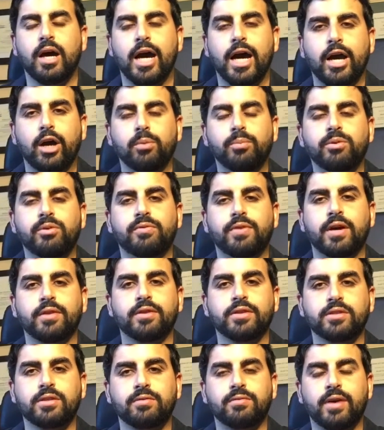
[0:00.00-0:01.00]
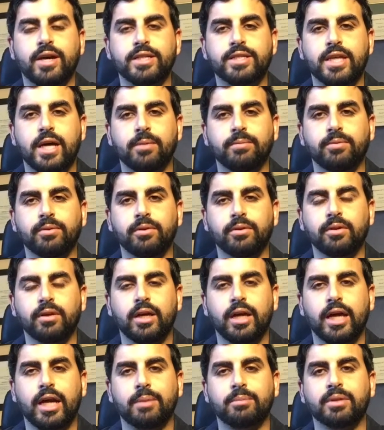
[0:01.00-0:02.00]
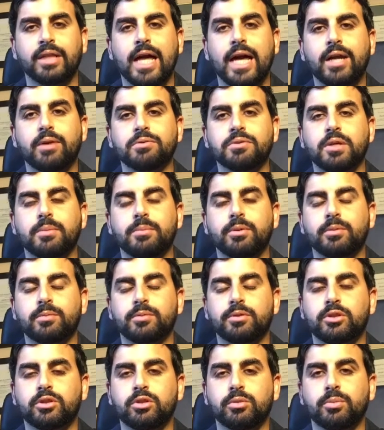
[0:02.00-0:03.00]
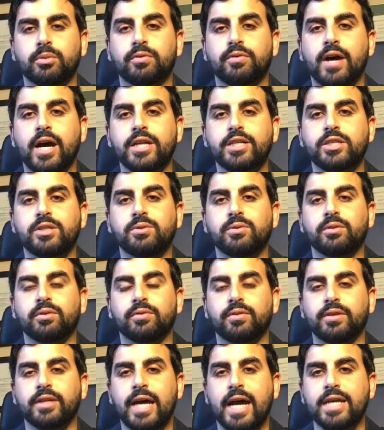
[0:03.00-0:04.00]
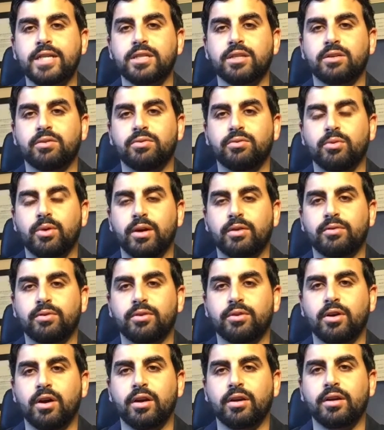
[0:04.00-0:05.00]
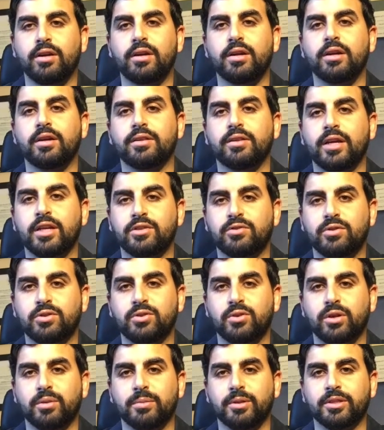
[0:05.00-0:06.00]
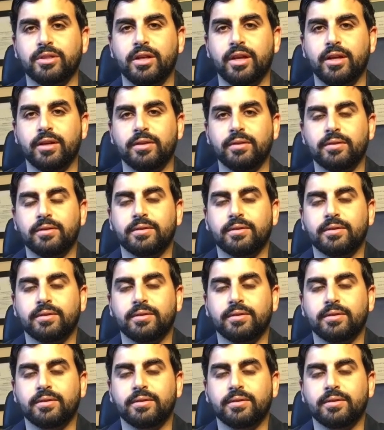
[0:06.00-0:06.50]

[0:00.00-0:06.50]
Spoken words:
I hope you found this advice helpful, and I'm glad I was able to provide you with fantastic Fouad for thought. Thanks for joining me today.